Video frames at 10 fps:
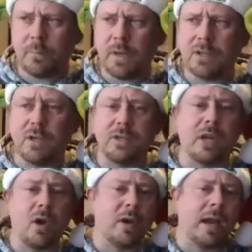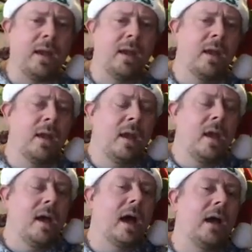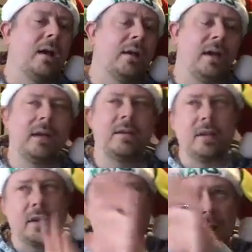So he's like, okay. And like